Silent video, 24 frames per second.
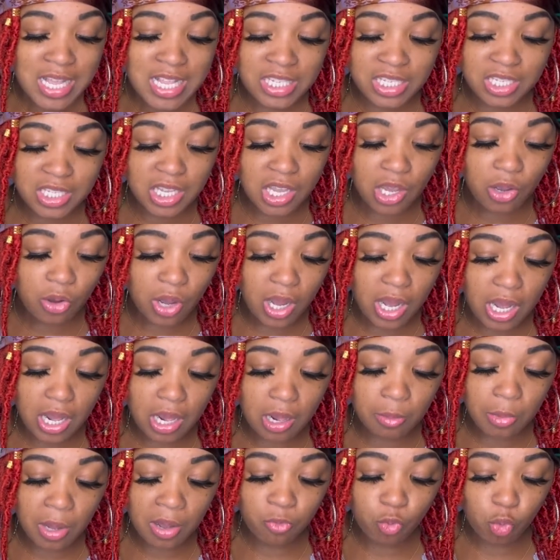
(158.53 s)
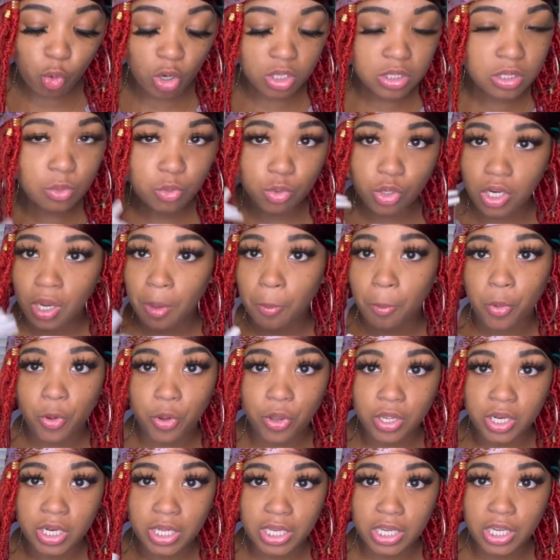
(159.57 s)
so, um, of course, I'm going to
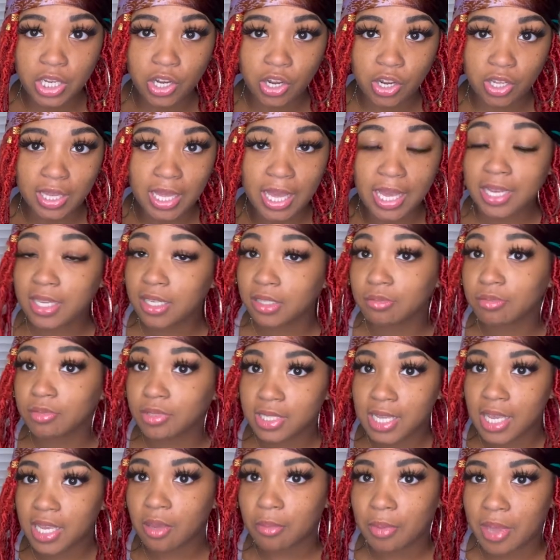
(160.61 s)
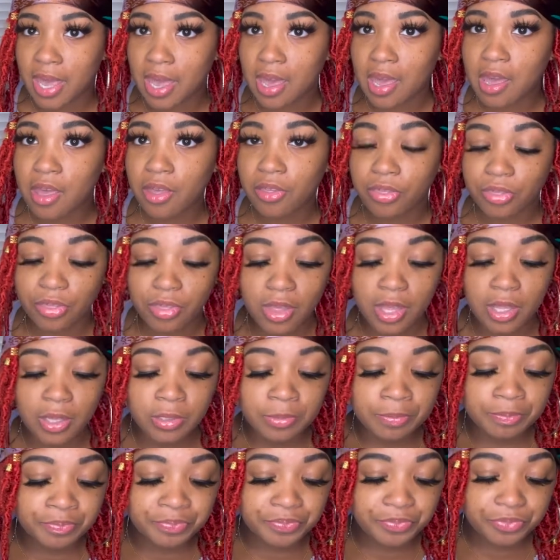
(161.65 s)
put here, like, take a bath.
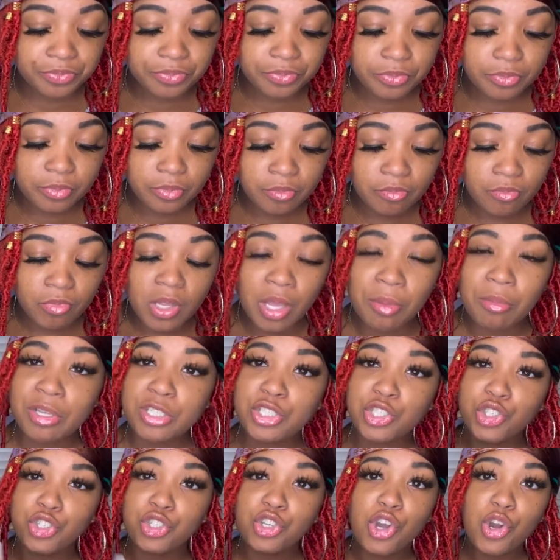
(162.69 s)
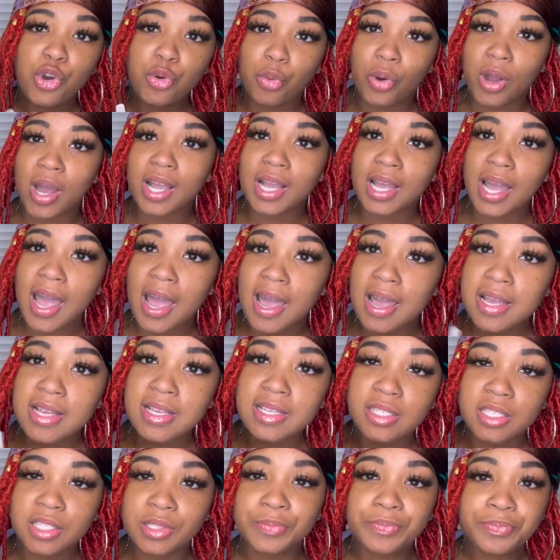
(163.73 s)
But you know what,
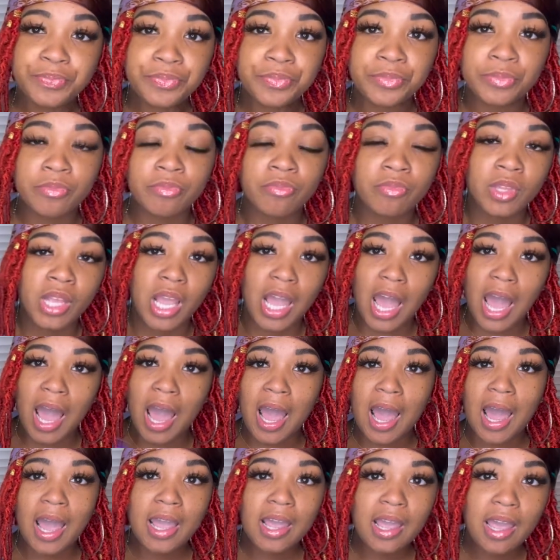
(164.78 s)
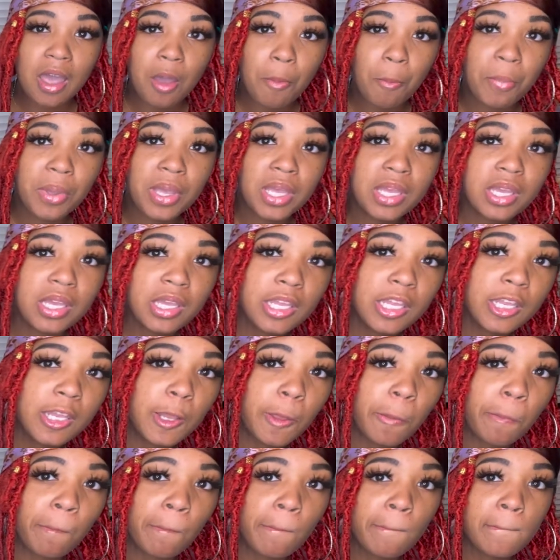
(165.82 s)
guys? I have
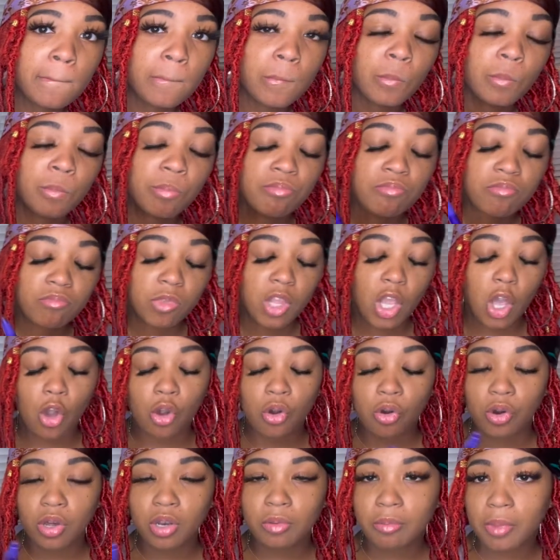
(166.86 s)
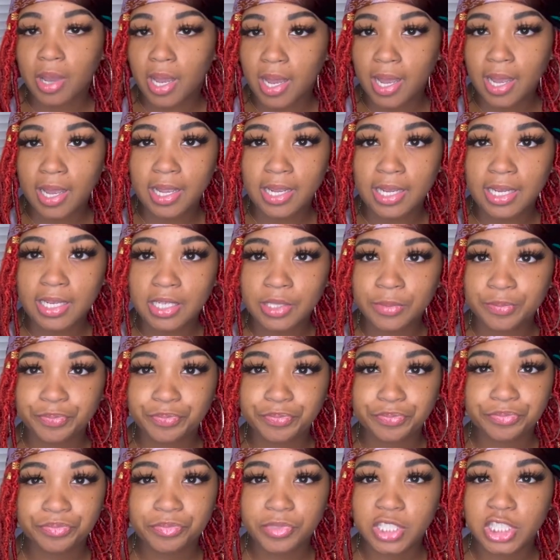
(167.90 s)
been on my
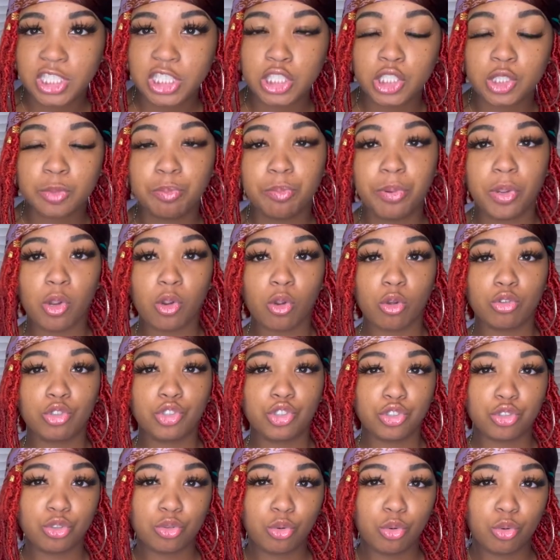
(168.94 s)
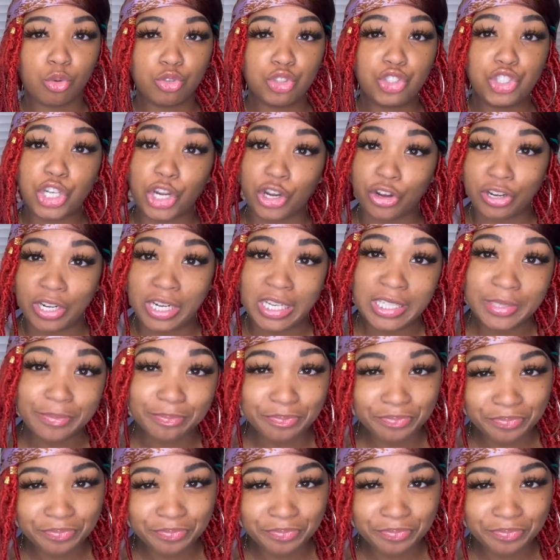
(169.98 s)
spiritual journey.